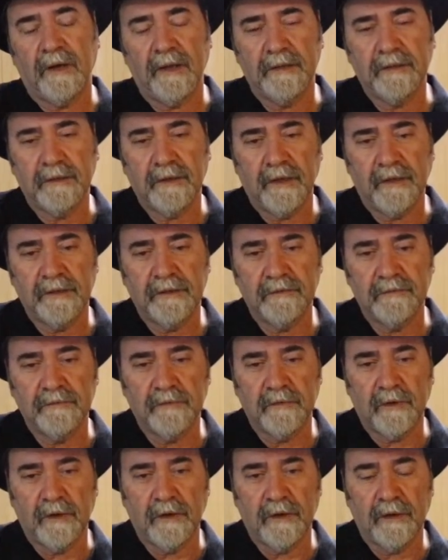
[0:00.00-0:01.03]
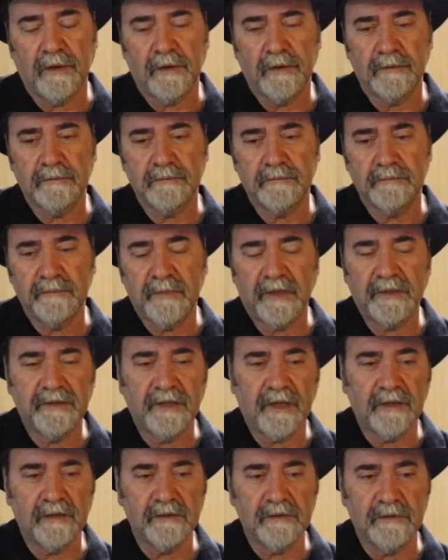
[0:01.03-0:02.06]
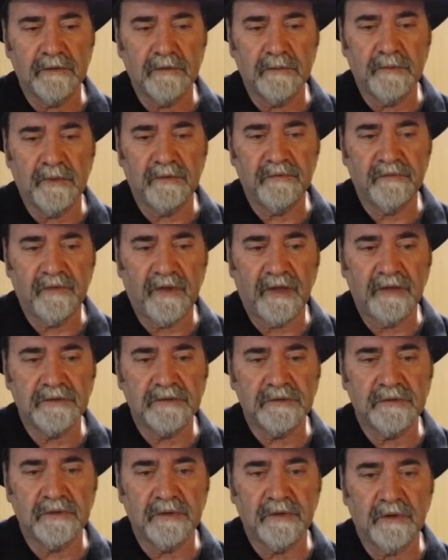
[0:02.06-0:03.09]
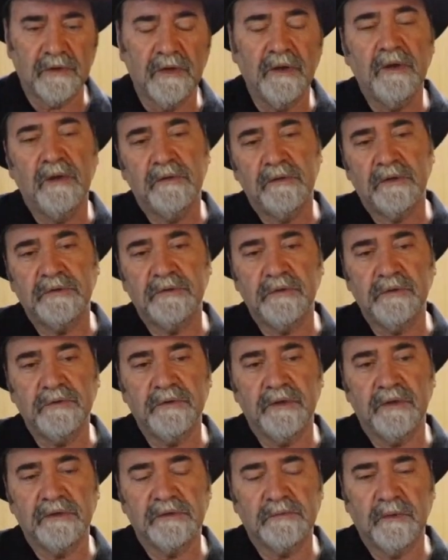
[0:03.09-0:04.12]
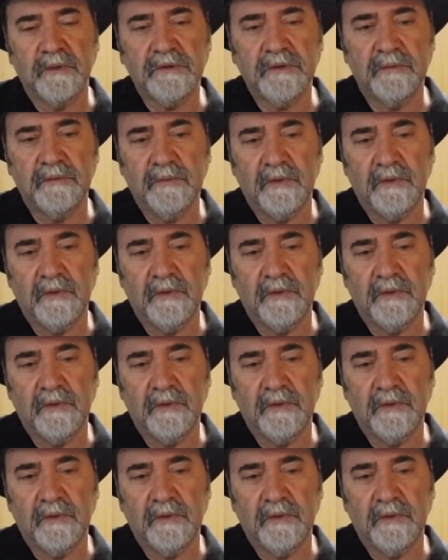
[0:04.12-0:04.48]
I kind of made that a little bit fancier. The truth is, what the